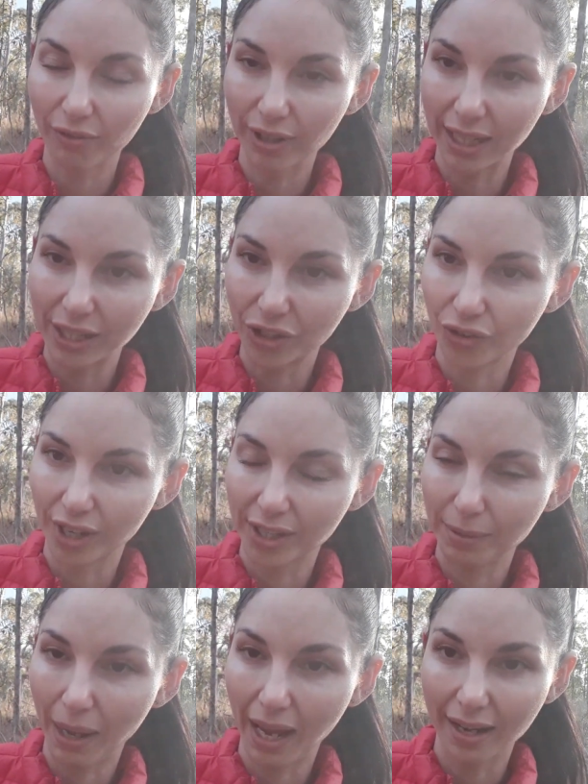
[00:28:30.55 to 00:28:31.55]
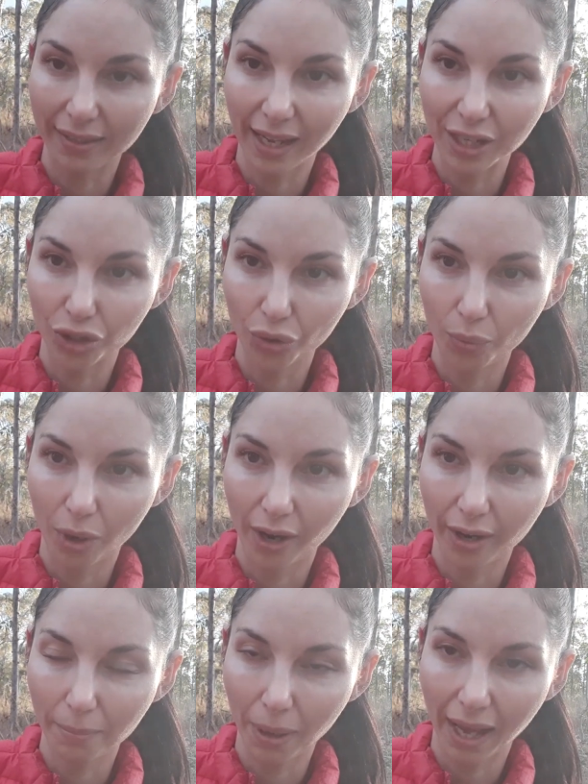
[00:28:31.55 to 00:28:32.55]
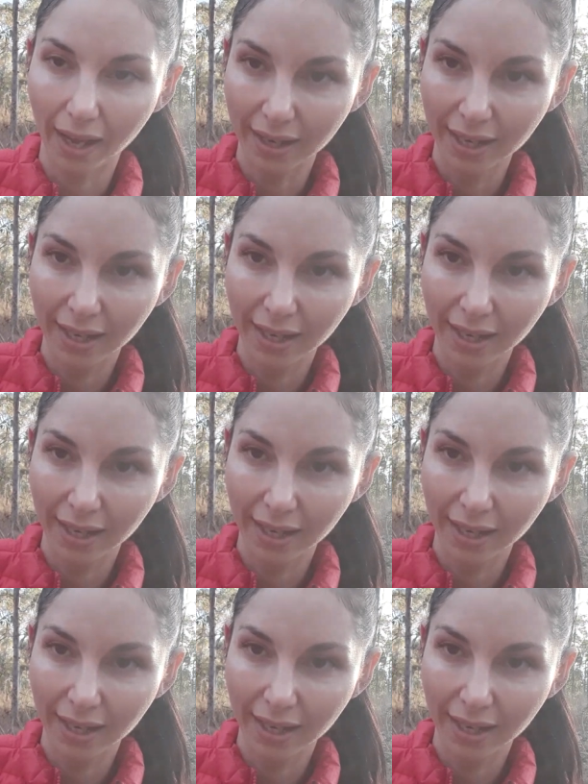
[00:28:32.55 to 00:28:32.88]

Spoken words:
really stressed about, and they do worry about,